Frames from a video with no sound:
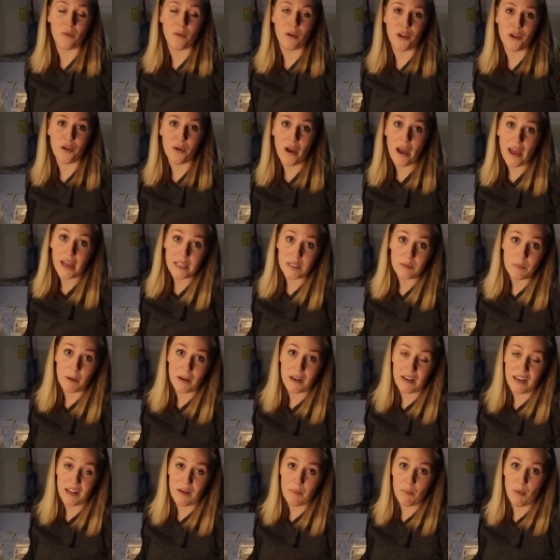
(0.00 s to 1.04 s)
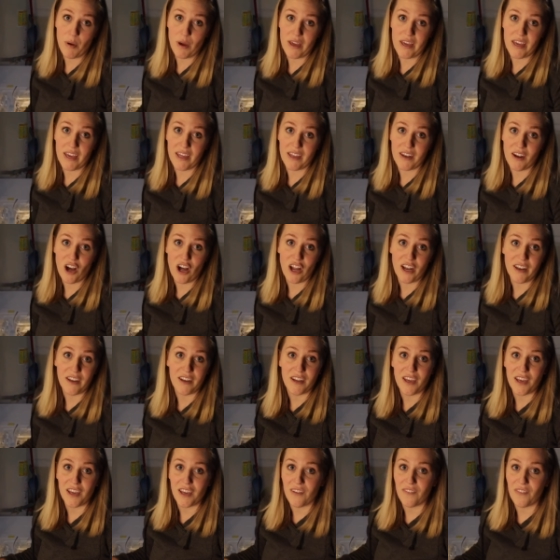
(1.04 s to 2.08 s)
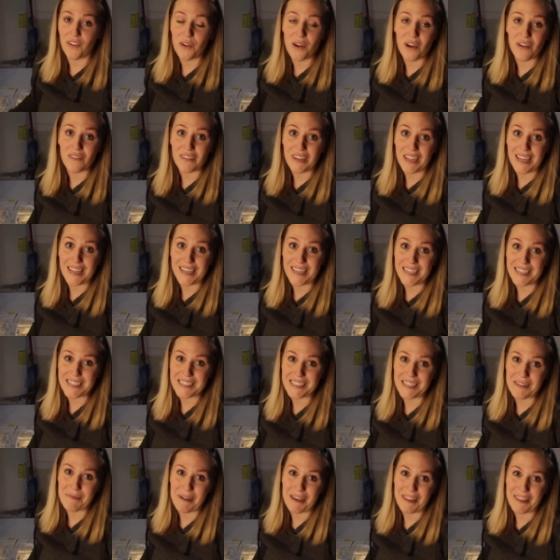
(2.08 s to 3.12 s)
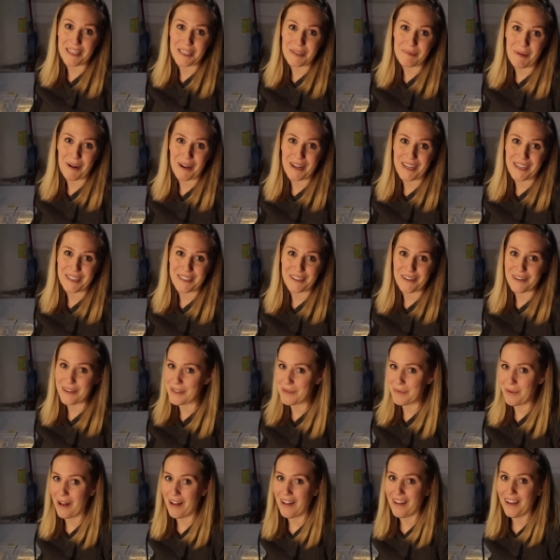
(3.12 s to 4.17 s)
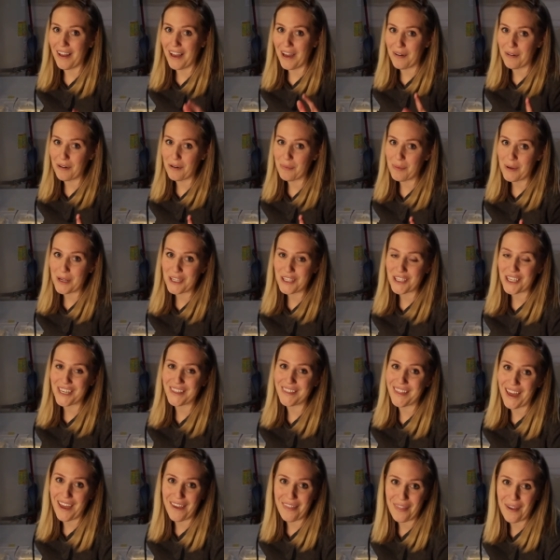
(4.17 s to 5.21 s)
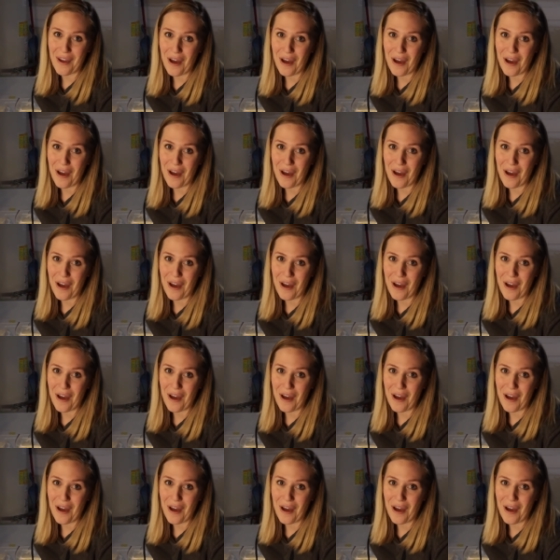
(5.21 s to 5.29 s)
where you guys put an input in on if you have any ideas to make this part easier as well. I would appreciate that in the